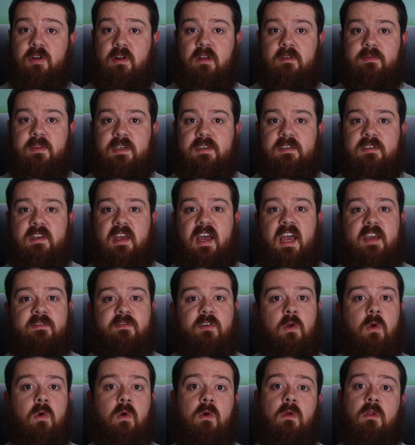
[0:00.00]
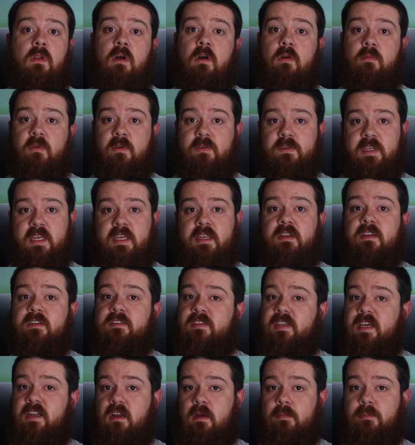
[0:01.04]
all of this, I have a Google Home routine
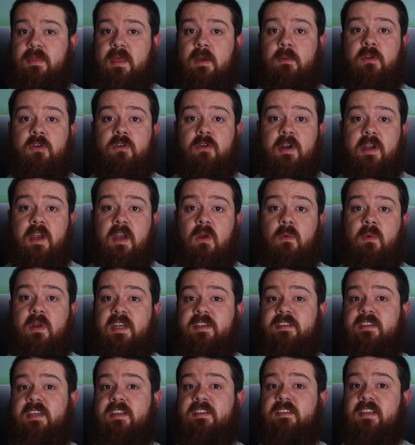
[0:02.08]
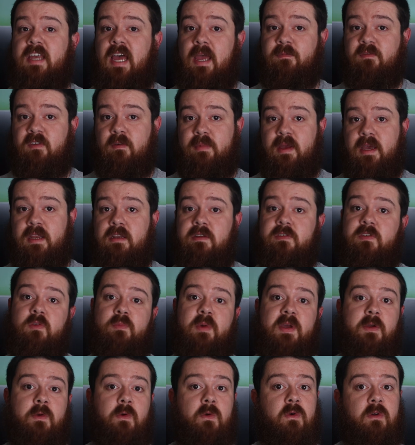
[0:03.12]
set up that will trigger when I say it's time for bed to
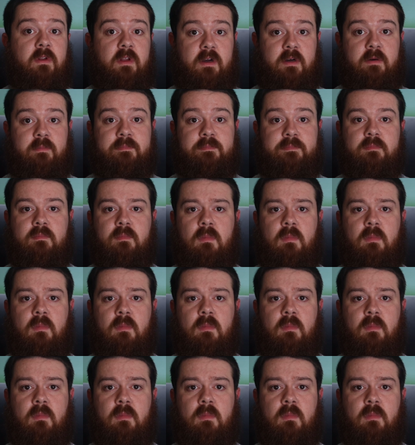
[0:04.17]
my Google Home.